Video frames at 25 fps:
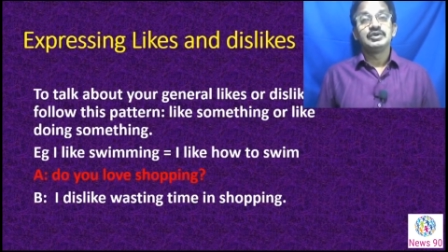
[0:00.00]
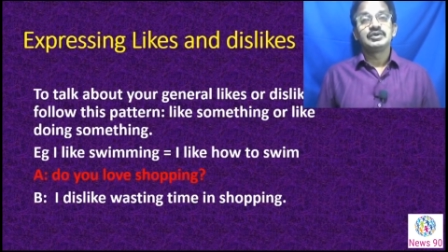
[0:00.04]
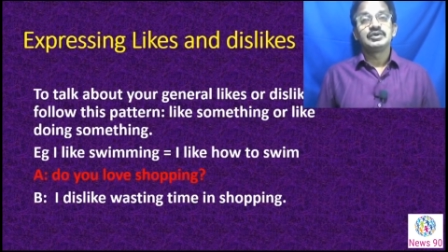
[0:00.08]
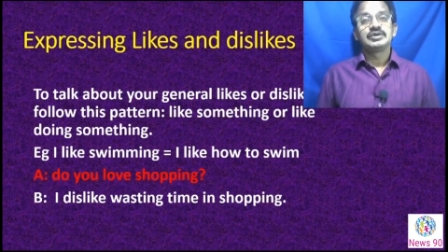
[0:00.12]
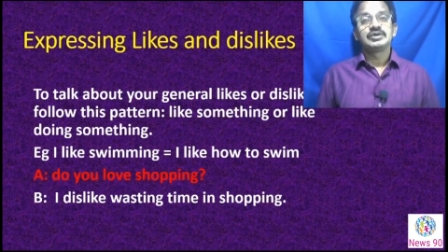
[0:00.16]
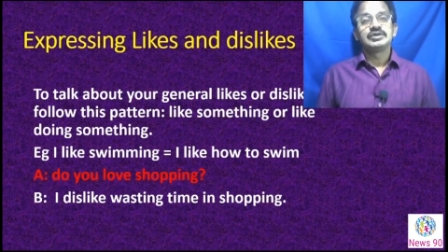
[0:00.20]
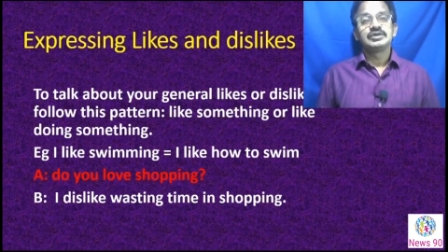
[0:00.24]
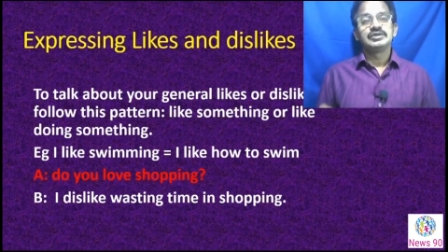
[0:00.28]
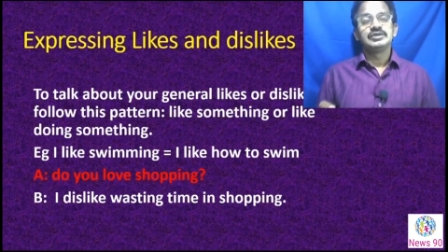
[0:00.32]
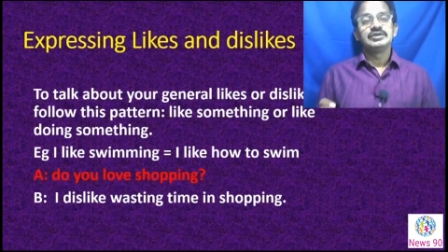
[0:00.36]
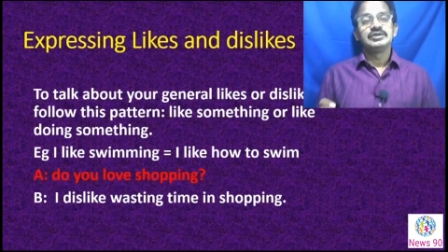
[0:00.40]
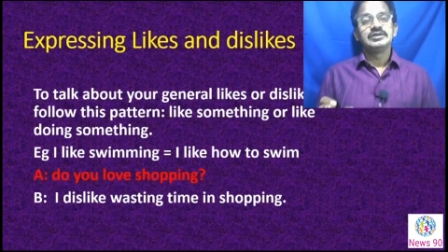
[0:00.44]

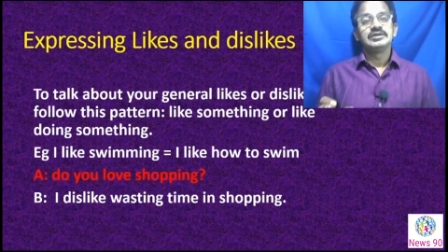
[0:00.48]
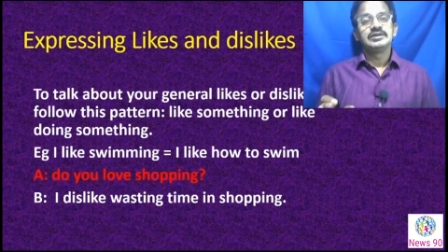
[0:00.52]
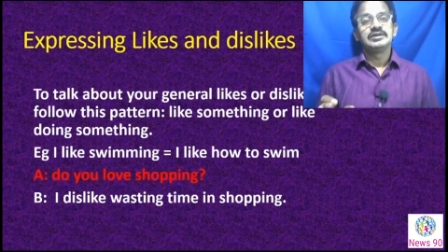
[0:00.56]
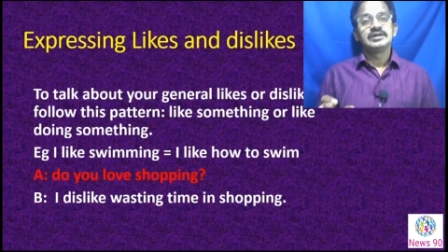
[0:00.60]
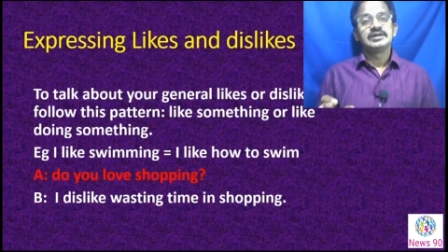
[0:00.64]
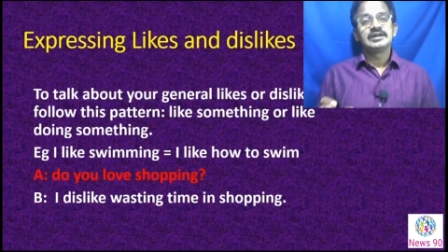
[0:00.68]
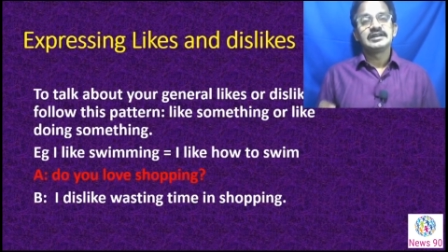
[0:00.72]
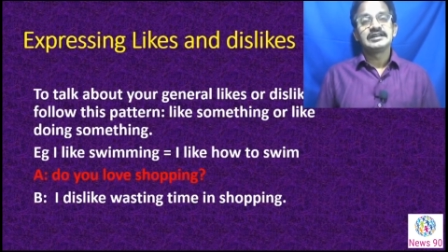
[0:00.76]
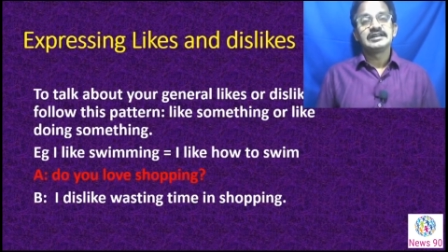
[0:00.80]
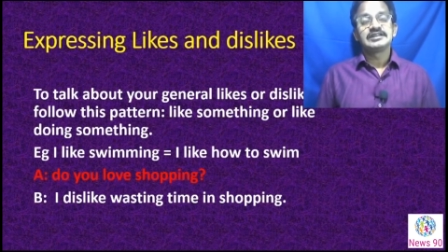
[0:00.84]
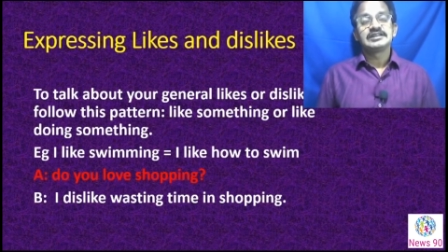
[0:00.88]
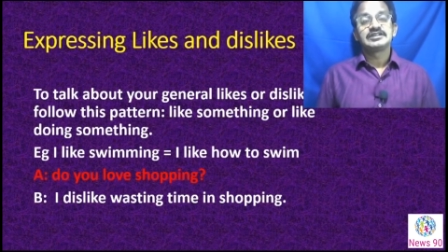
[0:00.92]
You could
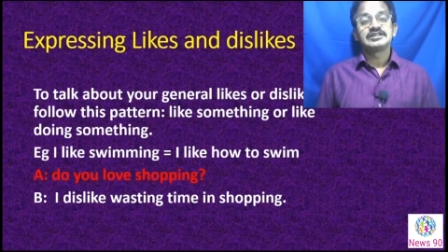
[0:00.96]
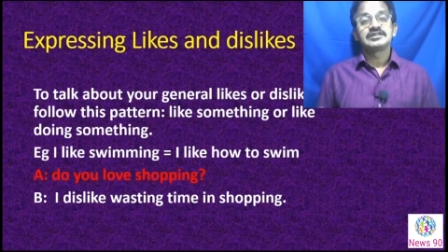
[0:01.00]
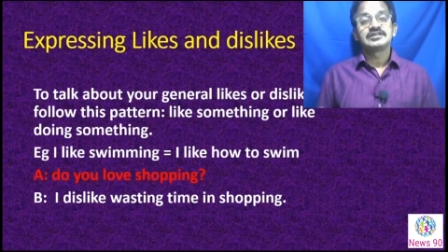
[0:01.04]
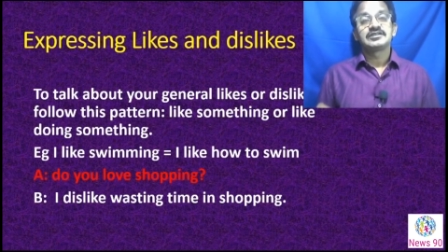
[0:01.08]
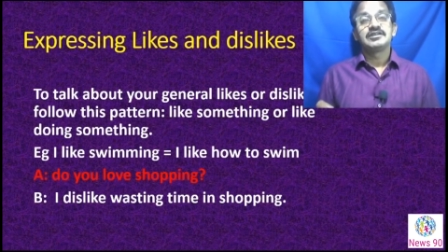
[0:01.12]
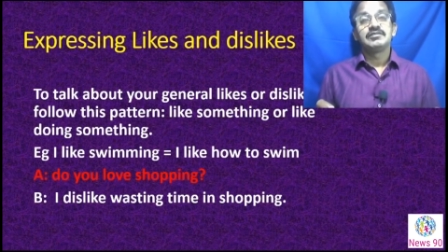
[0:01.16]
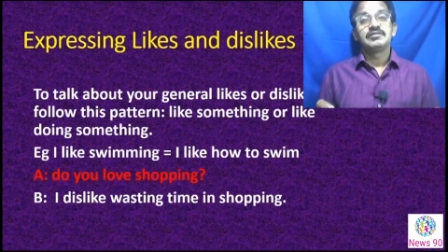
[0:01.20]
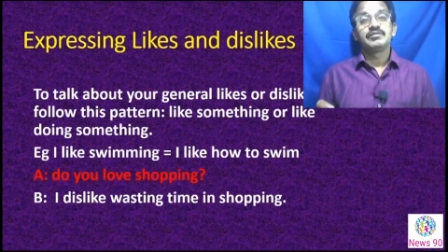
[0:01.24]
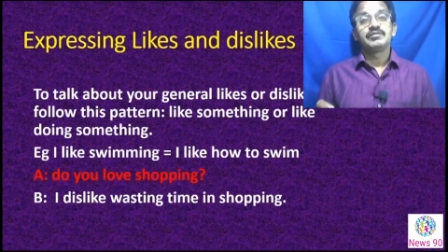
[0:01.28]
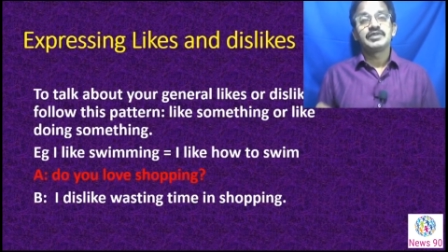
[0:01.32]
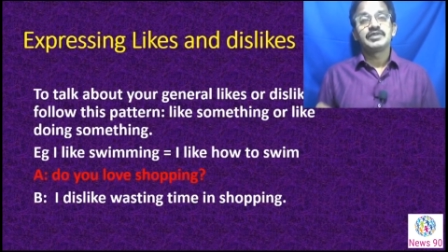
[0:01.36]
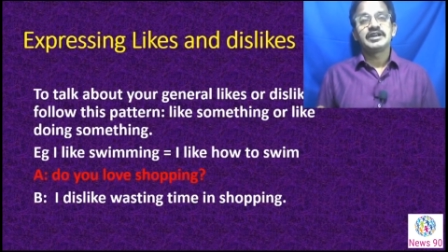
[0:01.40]

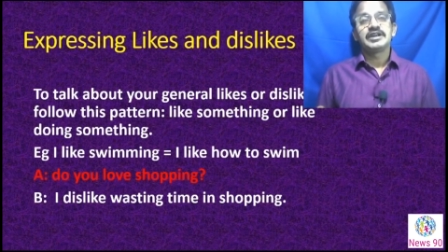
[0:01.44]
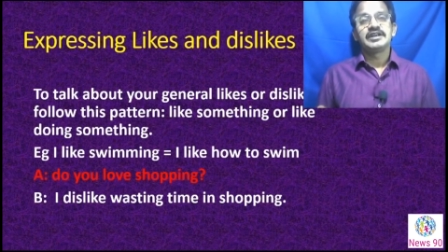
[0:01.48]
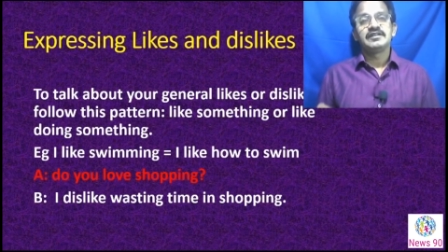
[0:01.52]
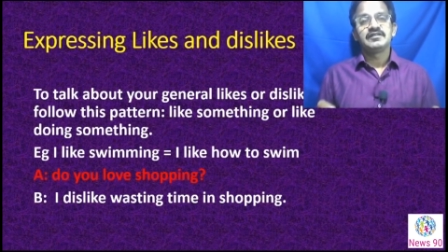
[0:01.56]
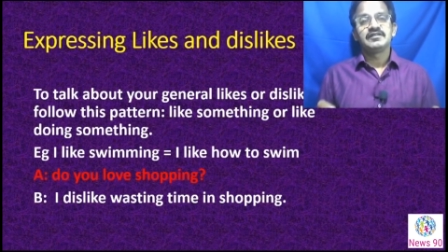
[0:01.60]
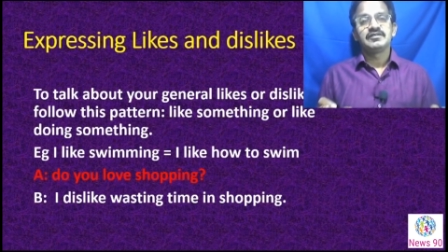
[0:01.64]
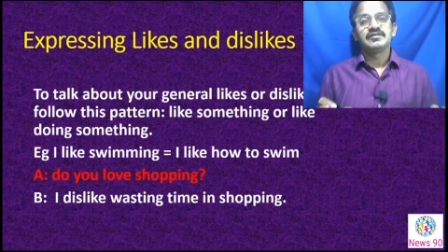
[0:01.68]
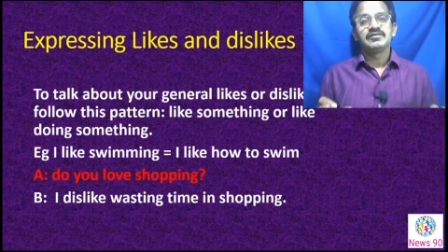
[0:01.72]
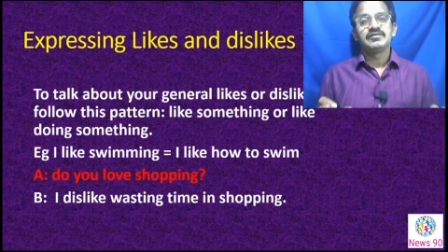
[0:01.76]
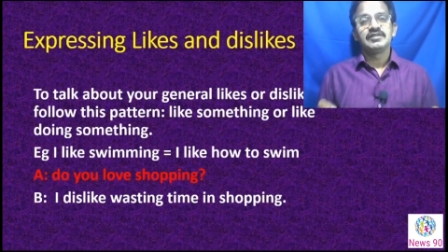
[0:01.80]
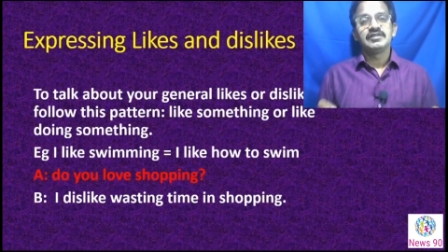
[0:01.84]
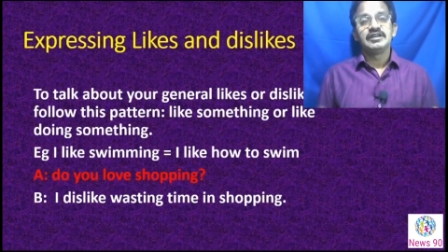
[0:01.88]
get
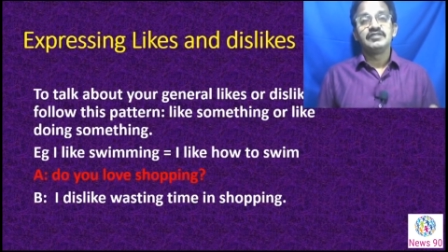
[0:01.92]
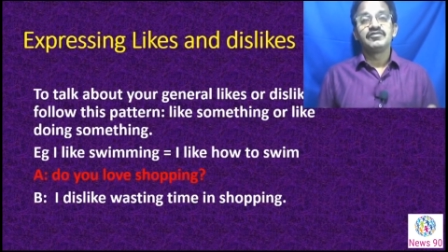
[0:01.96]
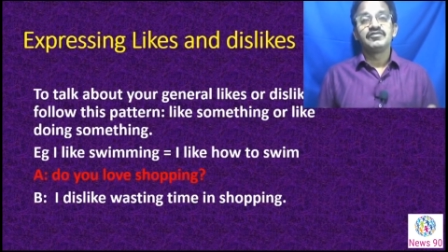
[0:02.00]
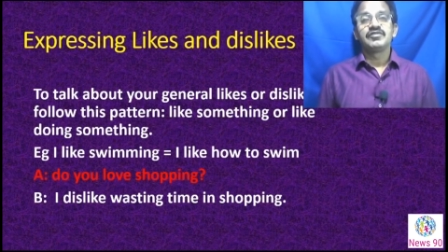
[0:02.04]
comprehensive